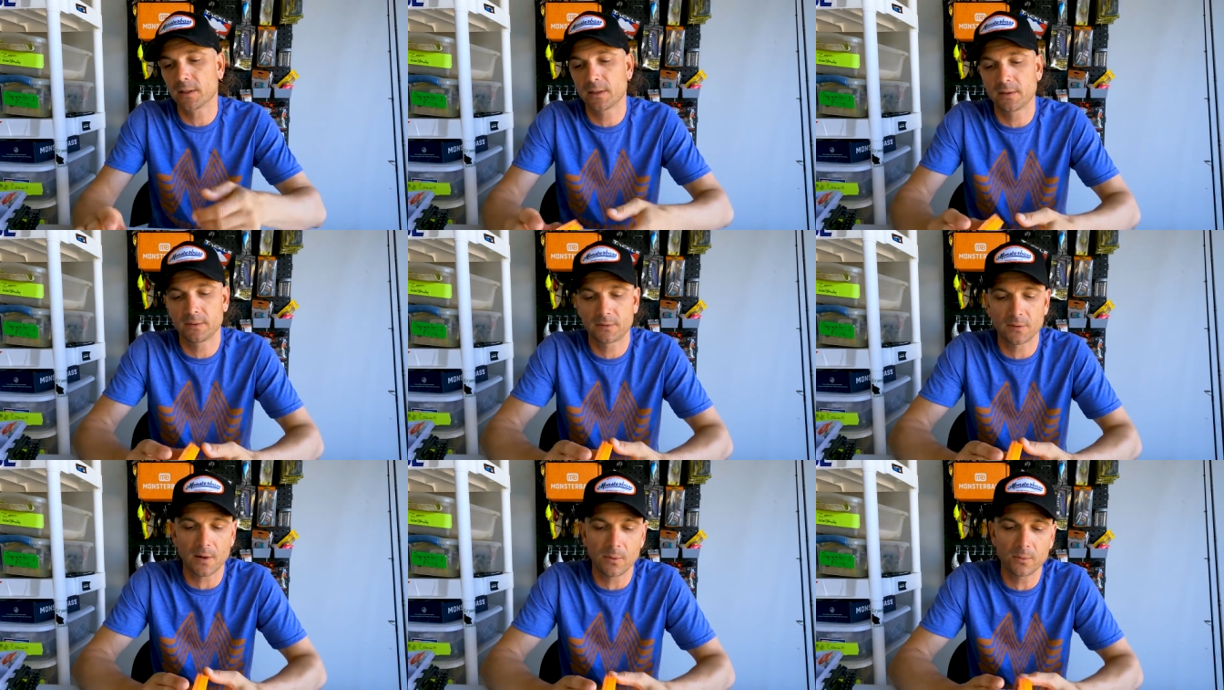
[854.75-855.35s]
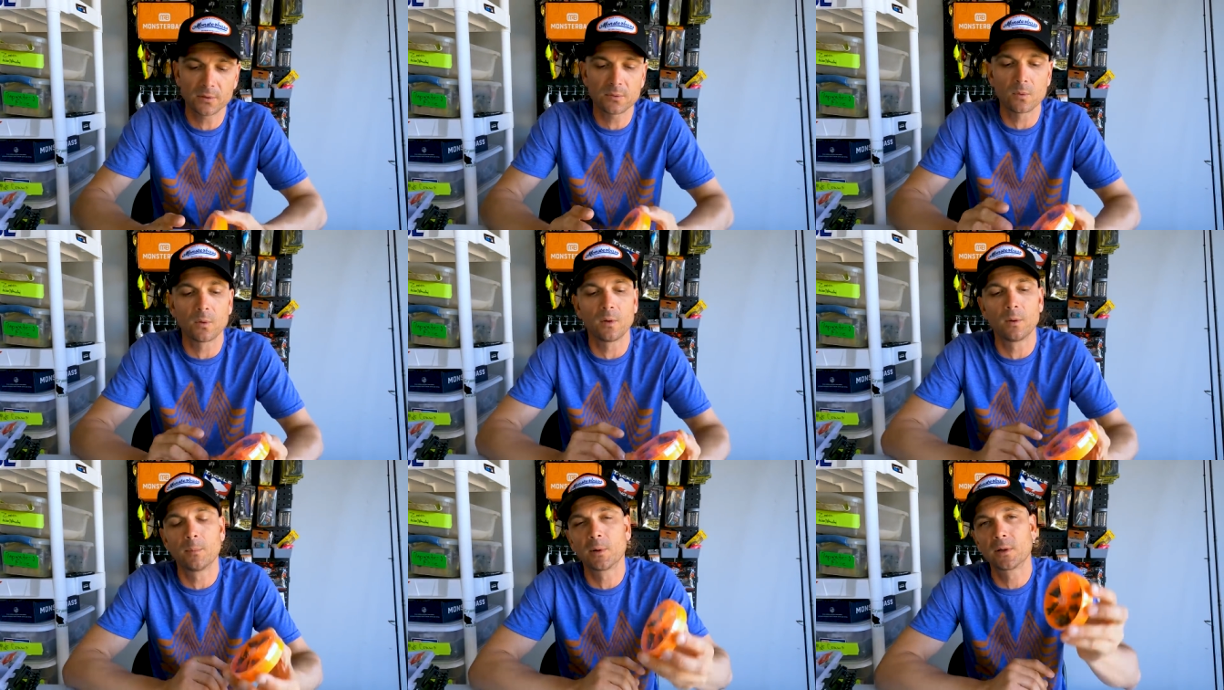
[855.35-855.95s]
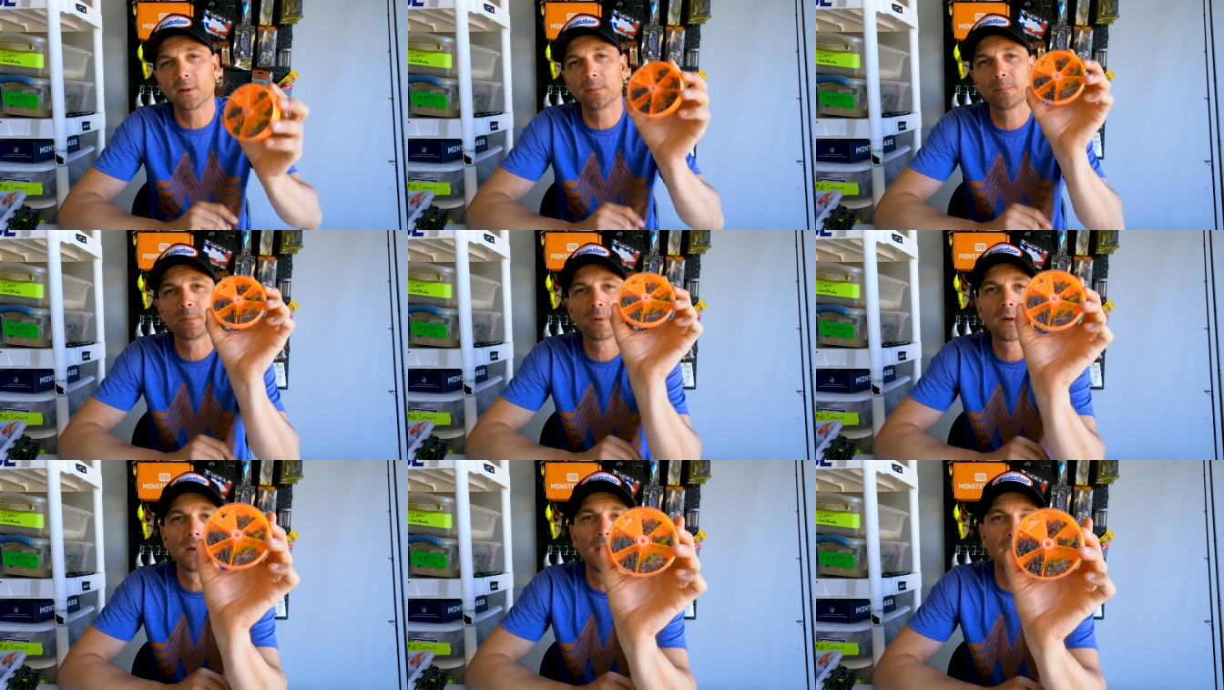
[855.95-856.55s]
And so I went to Walmart
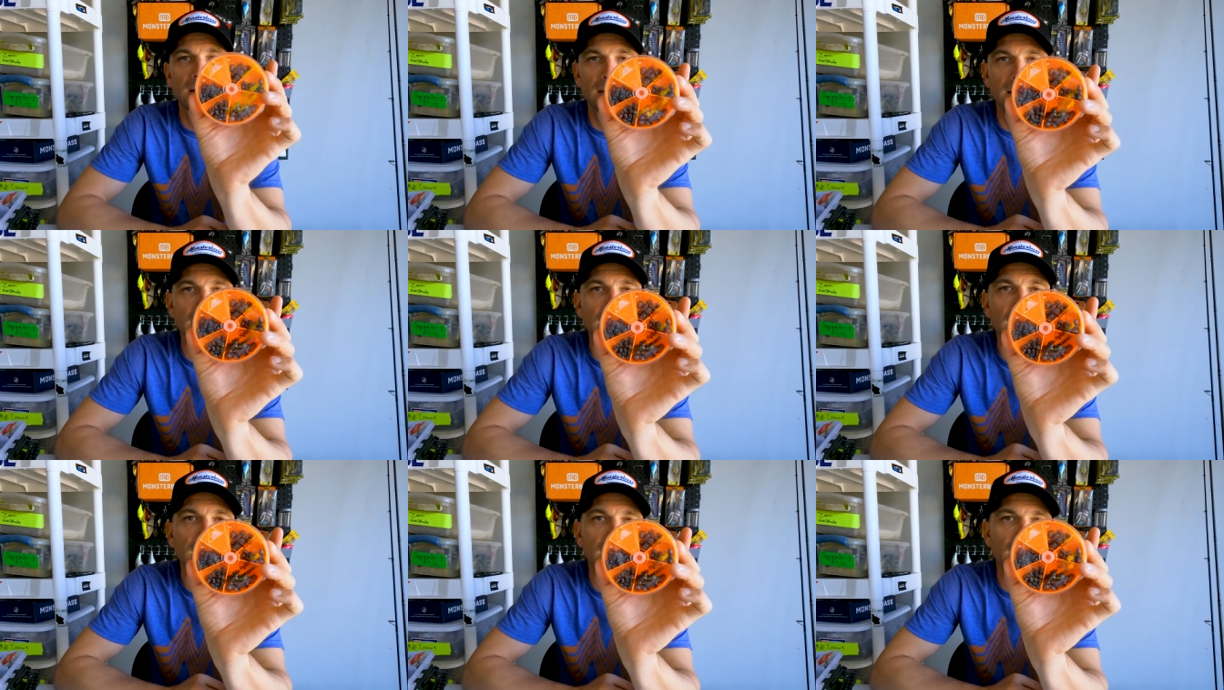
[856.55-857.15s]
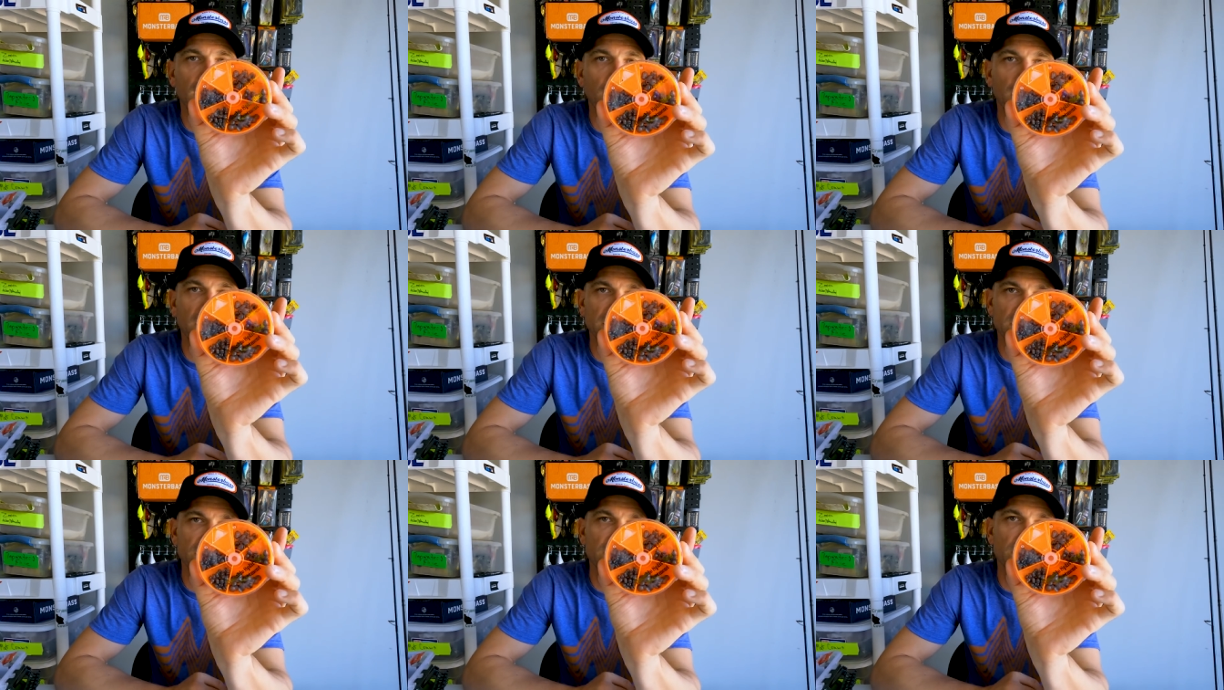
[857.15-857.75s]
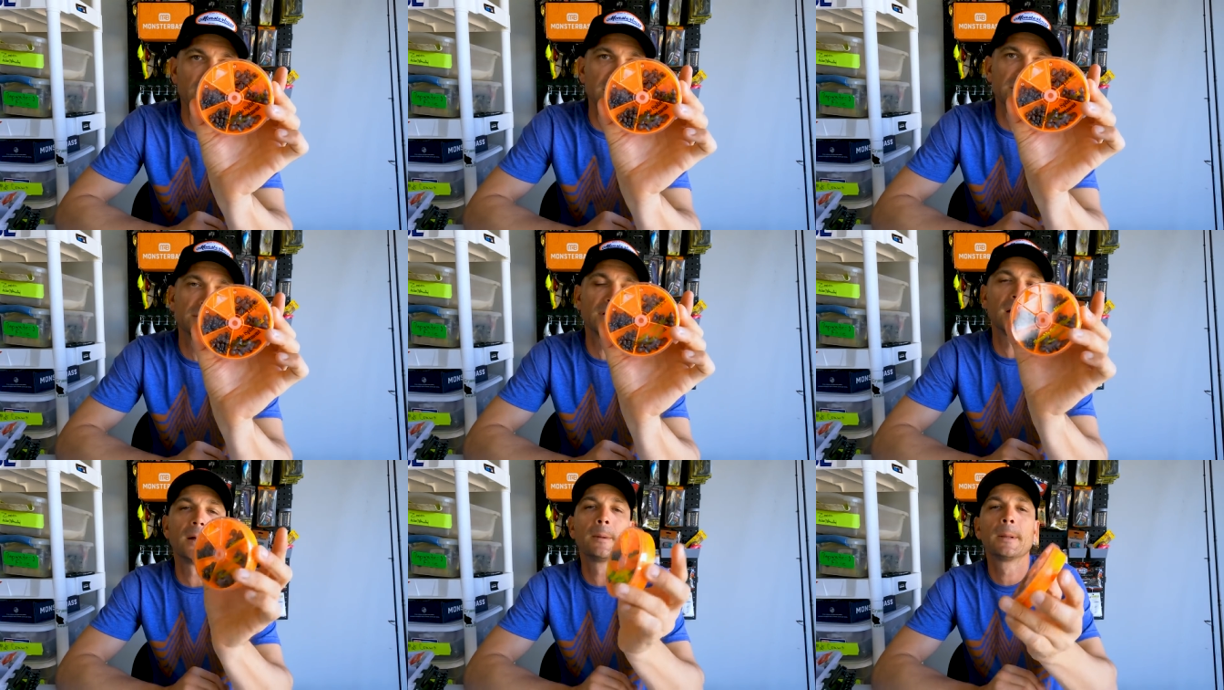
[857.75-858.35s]
and I got a bunch of split
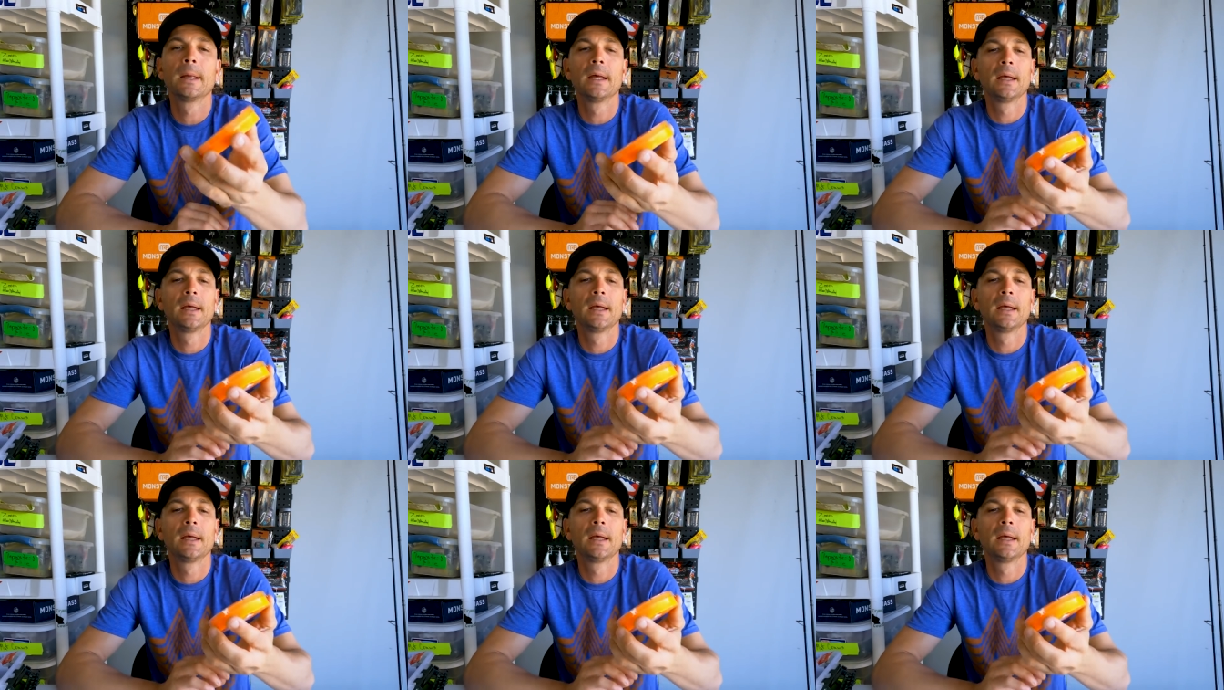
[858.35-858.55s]
shot.